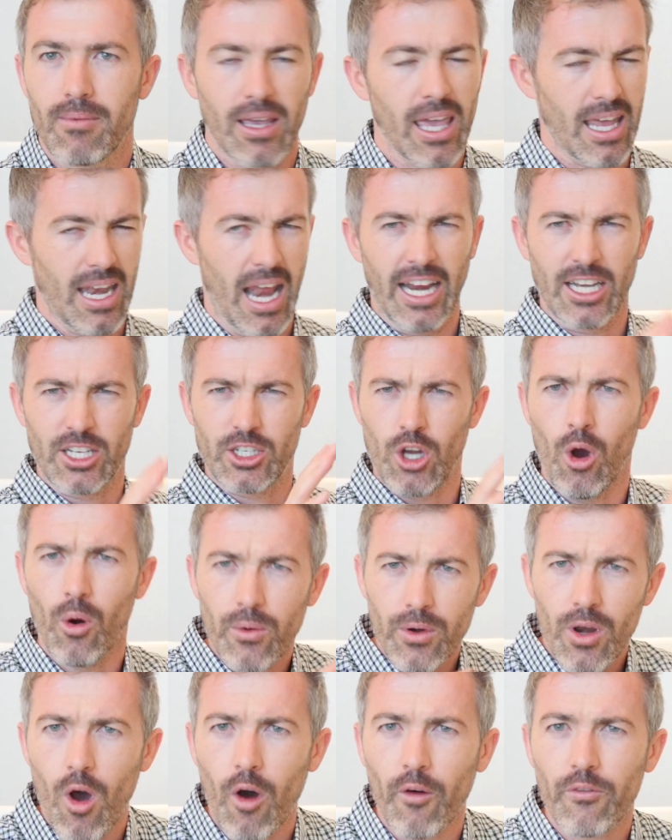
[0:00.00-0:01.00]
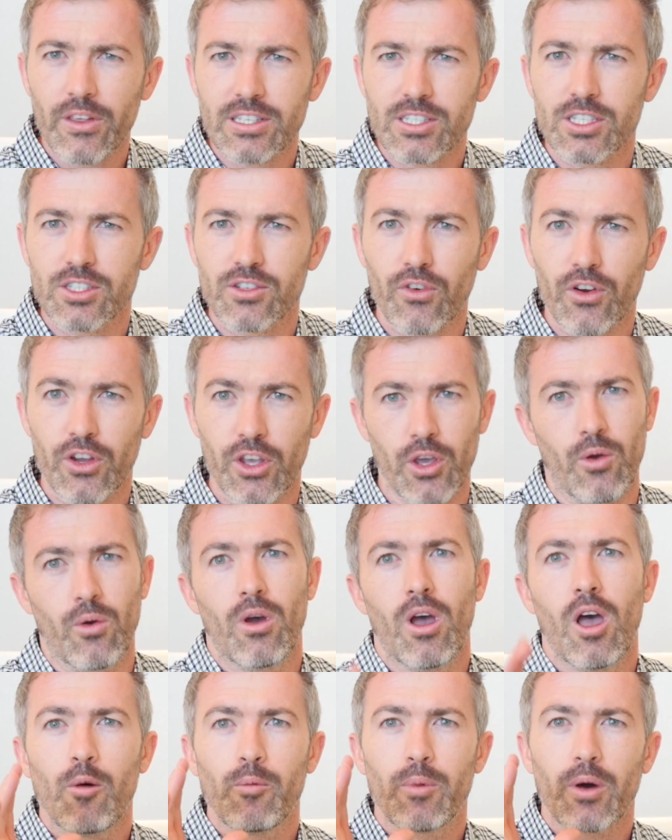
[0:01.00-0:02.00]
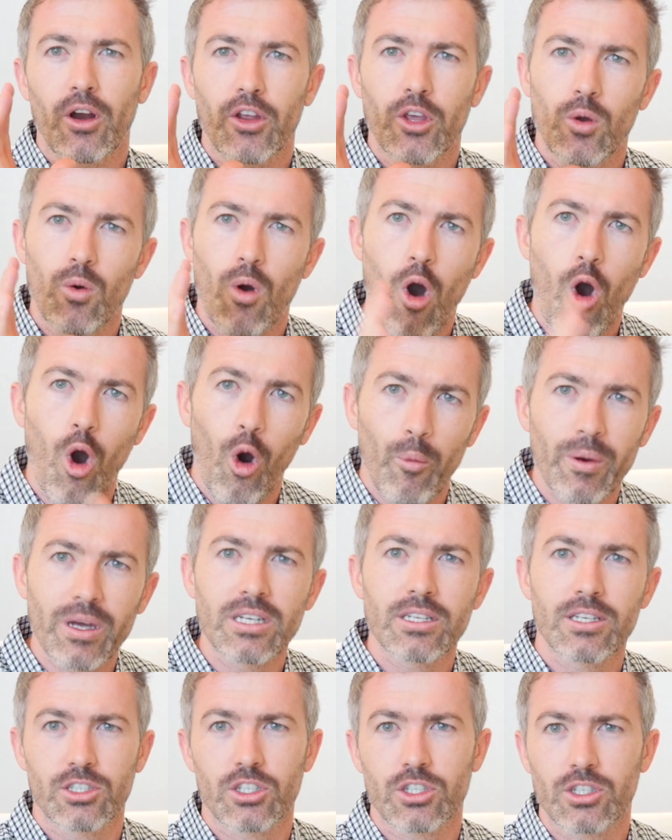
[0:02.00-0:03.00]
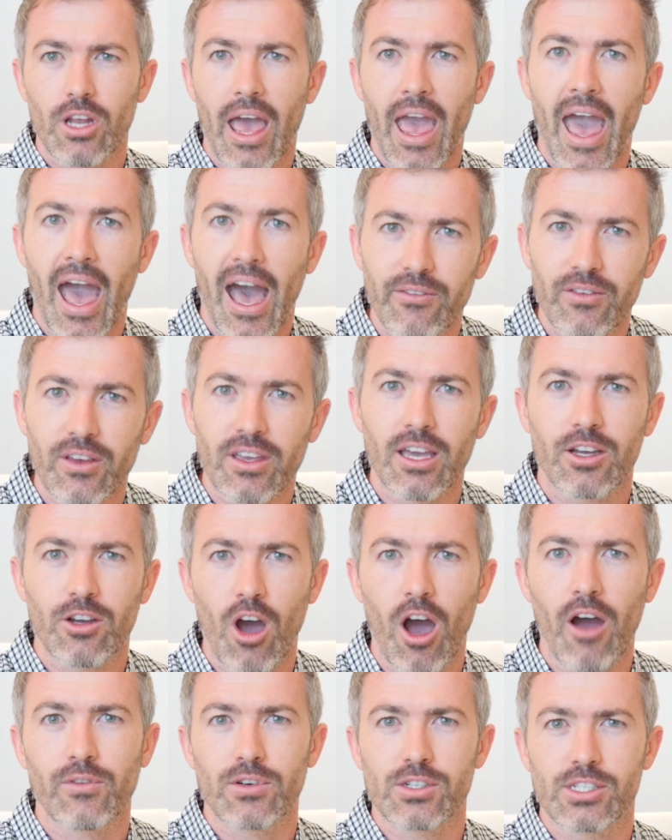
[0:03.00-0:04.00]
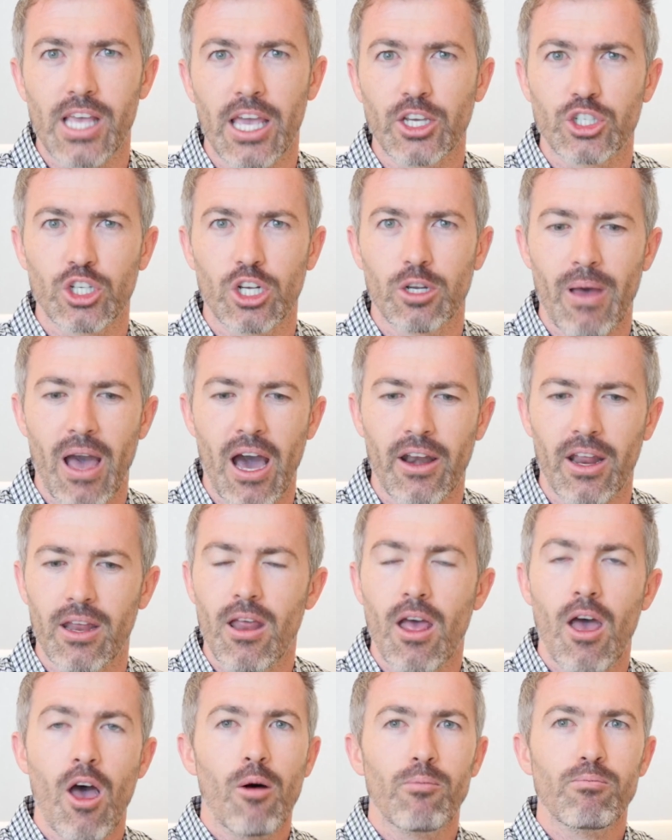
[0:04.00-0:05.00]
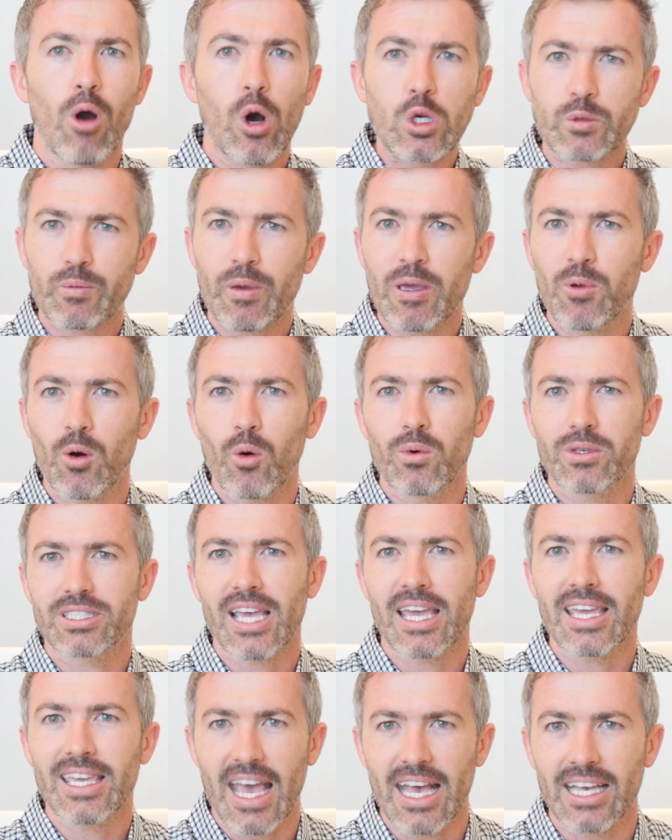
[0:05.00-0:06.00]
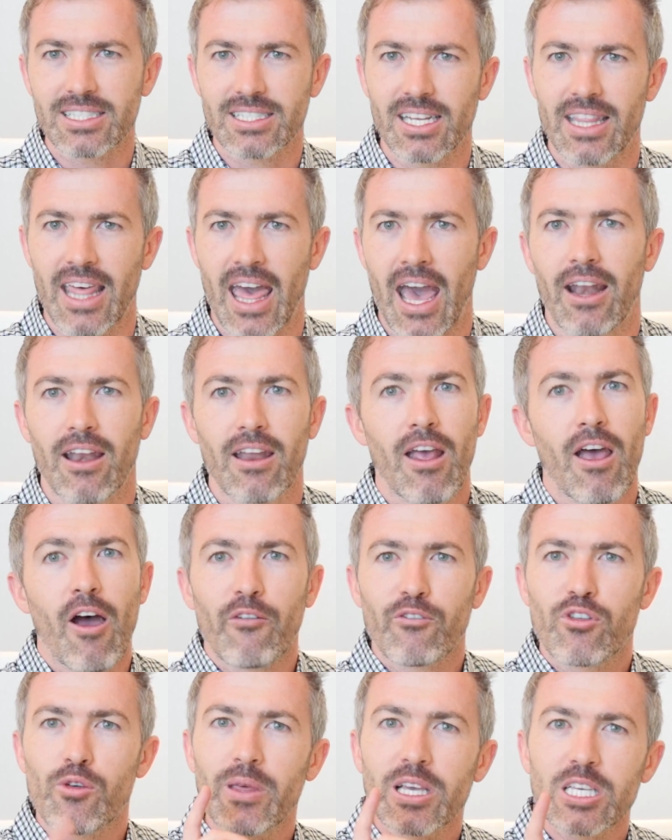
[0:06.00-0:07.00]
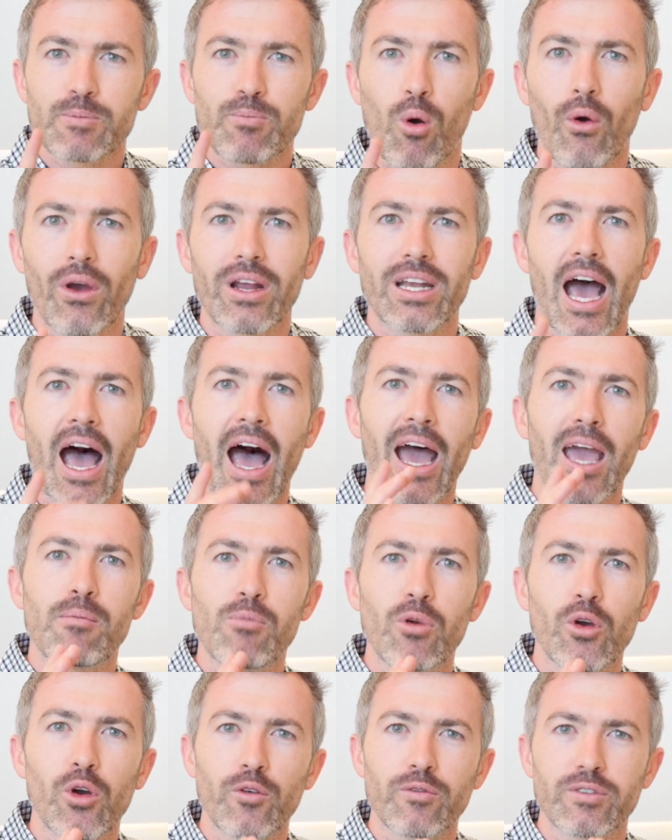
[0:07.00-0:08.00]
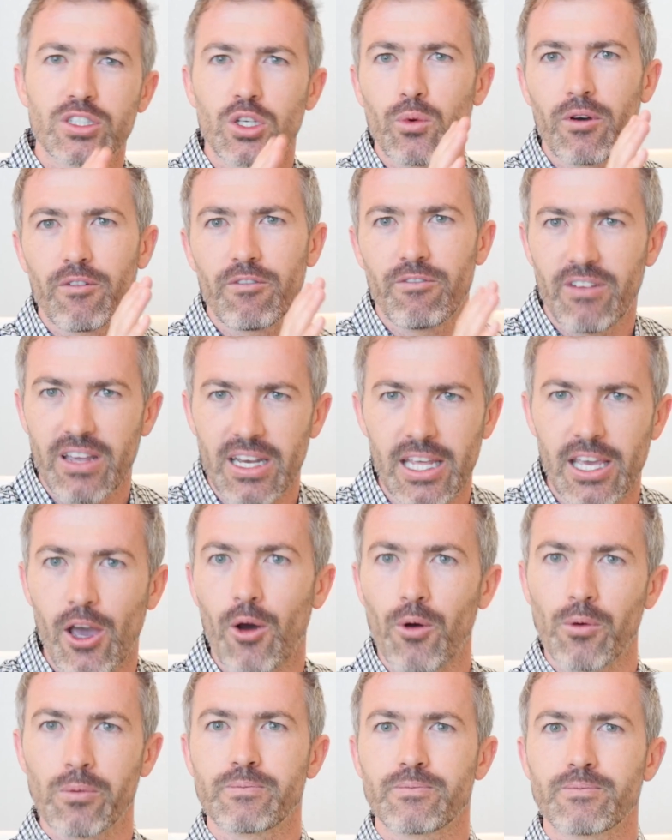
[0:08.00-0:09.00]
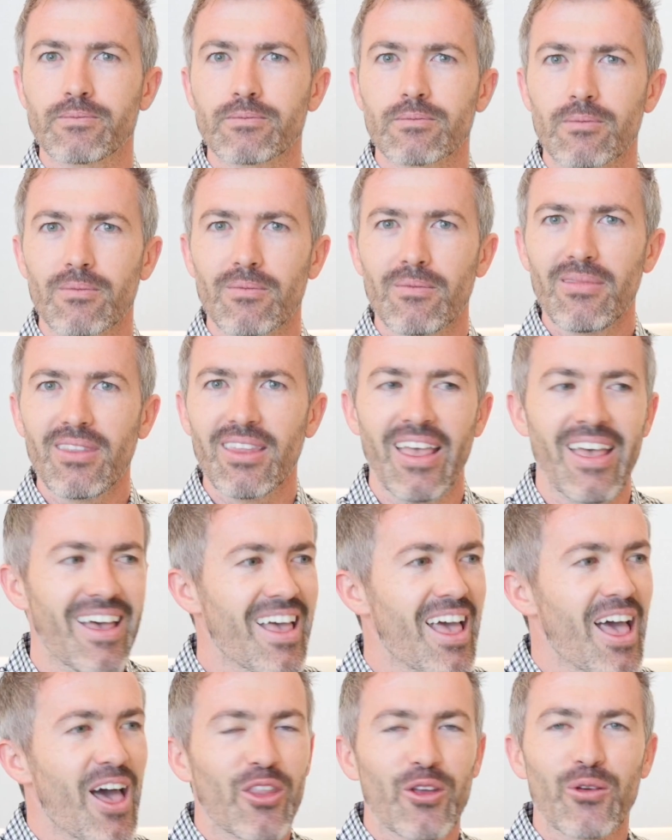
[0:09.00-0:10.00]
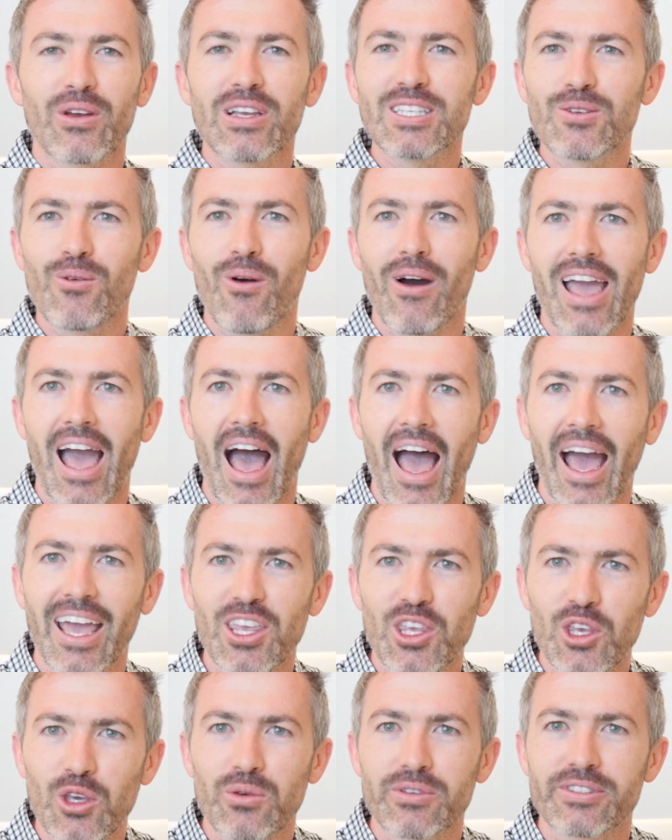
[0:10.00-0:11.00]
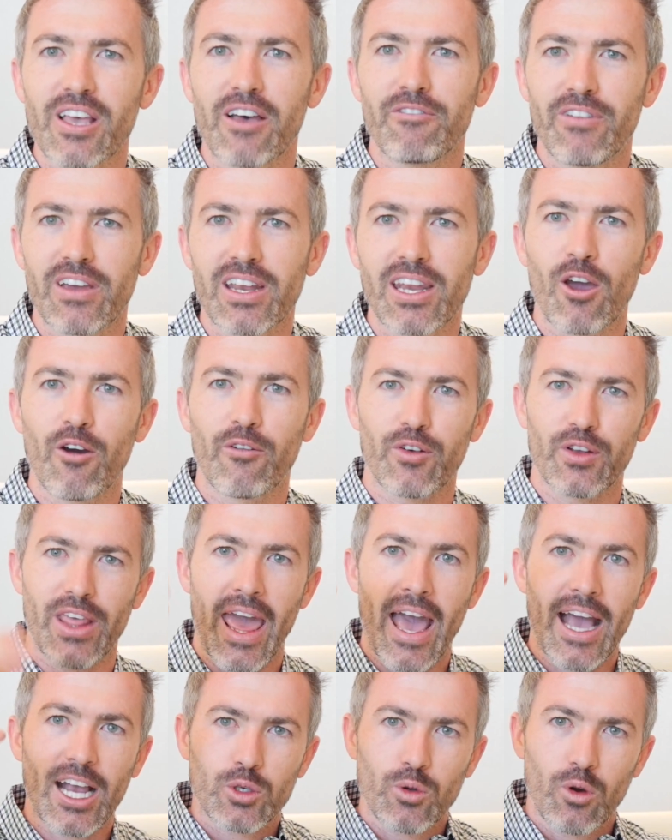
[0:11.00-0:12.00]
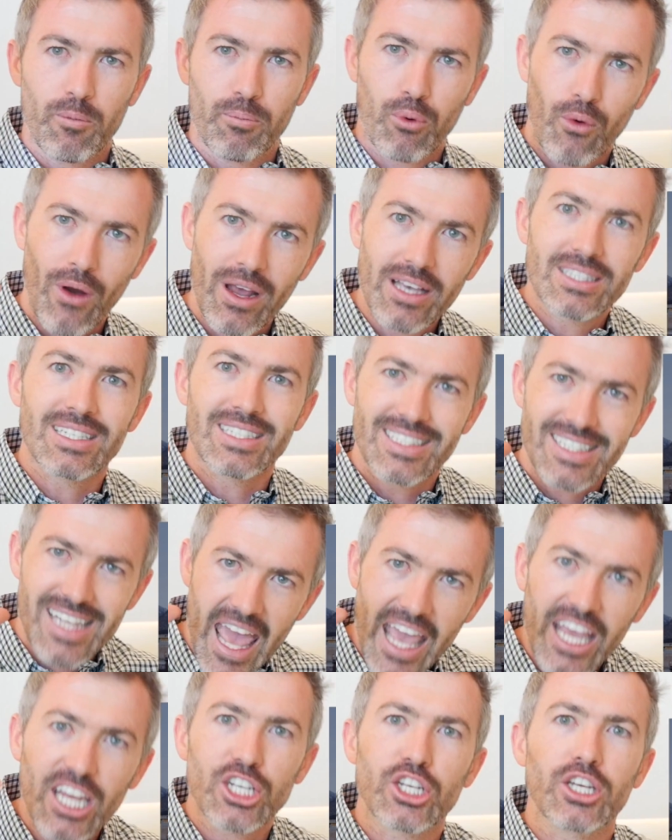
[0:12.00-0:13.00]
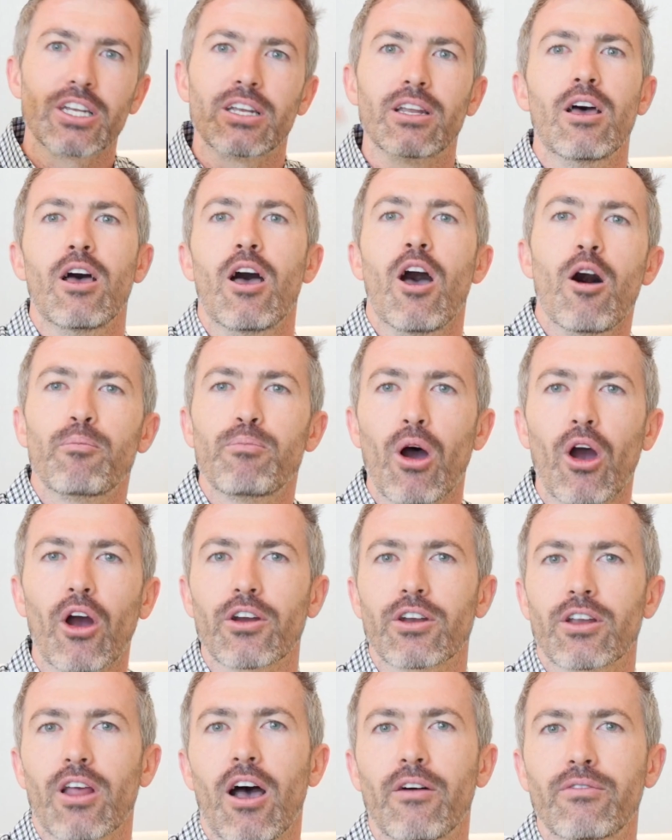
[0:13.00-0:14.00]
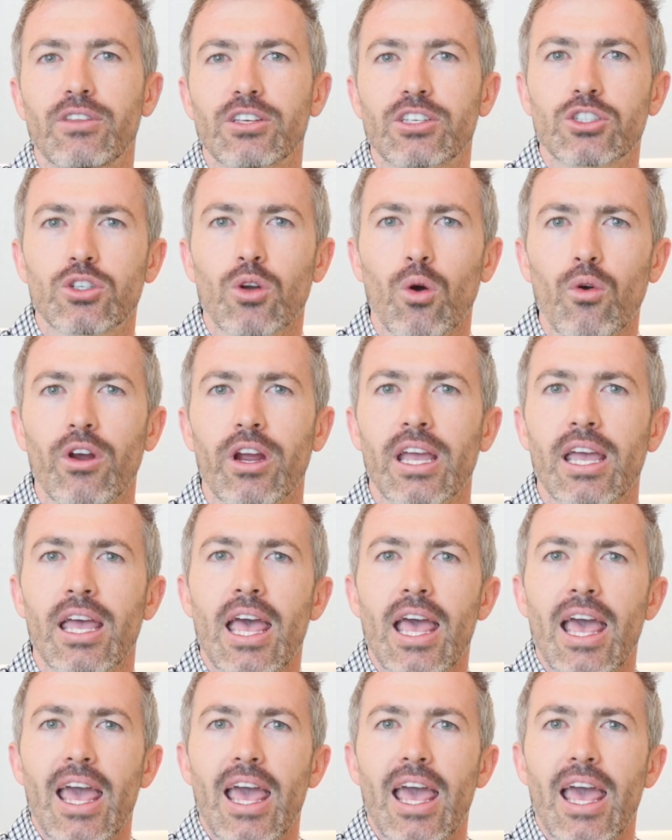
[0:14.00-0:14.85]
Again, I don't know if this is for you, but are you open to having a conversation about it? Most people will say yes to that. From this point, I move to a video. The reason why I use a video for the actual presentation part of the story